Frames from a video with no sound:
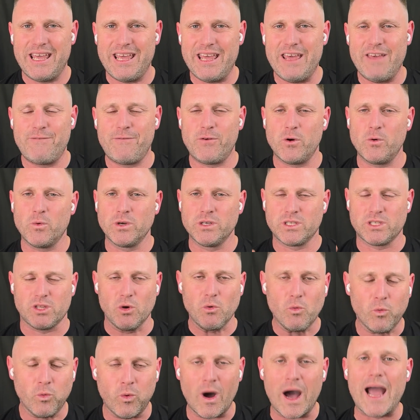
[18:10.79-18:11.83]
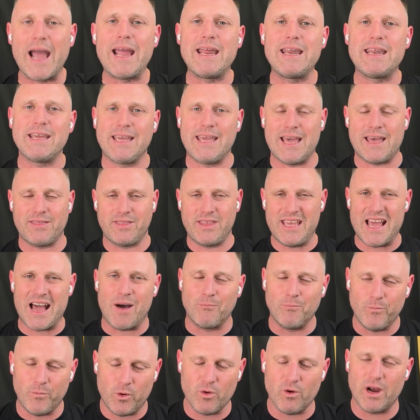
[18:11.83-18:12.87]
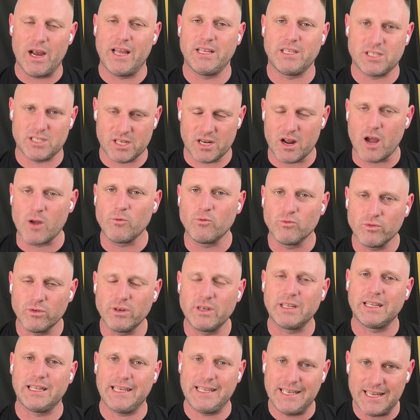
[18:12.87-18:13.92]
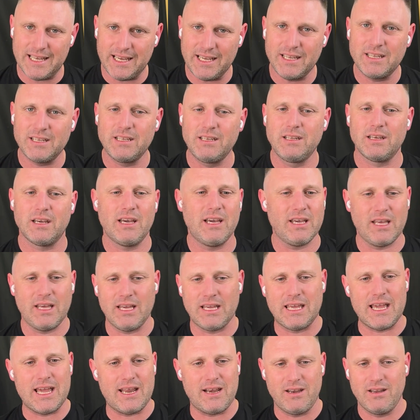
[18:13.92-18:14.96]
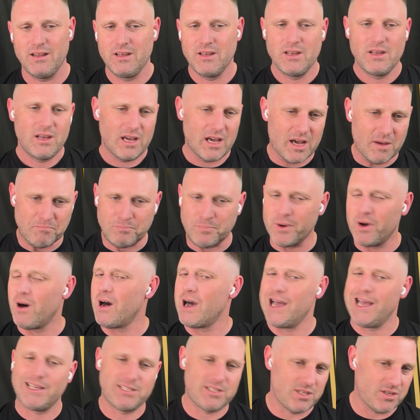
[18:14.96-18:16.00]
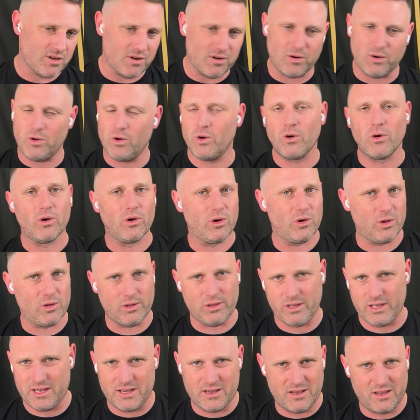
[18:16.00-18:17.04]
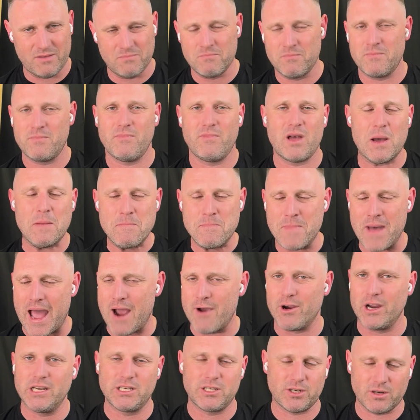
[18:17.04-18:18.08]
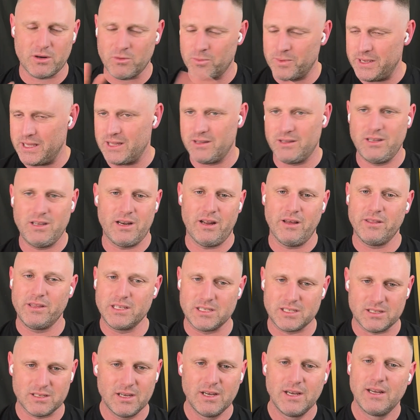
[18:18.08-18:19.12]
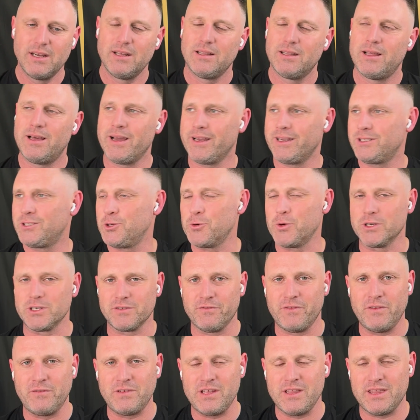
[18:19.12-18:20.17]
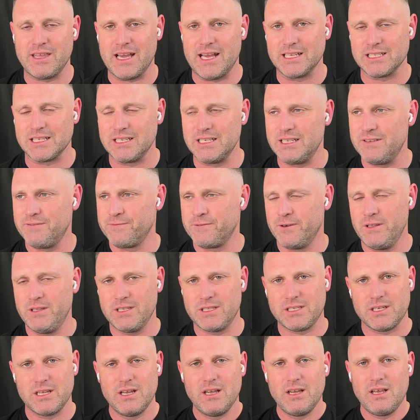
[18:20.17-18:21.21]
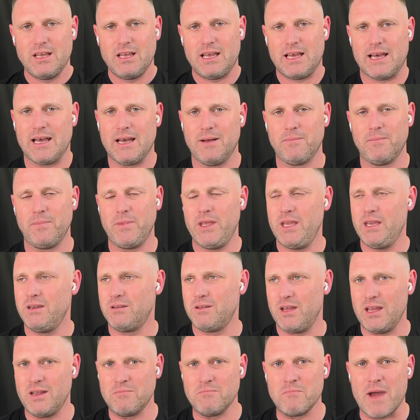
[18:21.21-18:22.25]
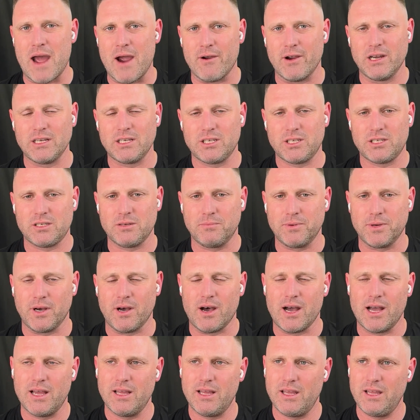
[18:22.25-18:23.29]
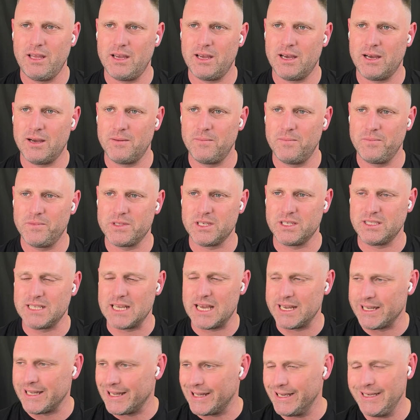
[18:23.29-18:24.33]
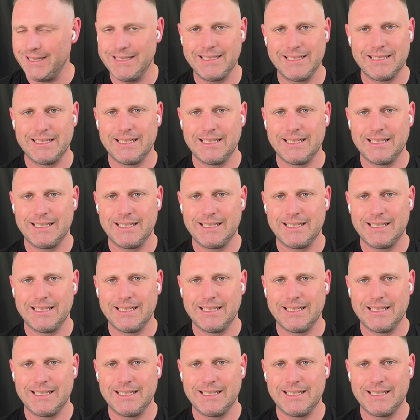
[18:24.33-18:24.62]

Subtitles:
if it was the way to get the upgrades that I really needed. Again, a Bice, a Hall, a Maric, albeit, there's like 250,000 difference in Maric to buy to Dudley.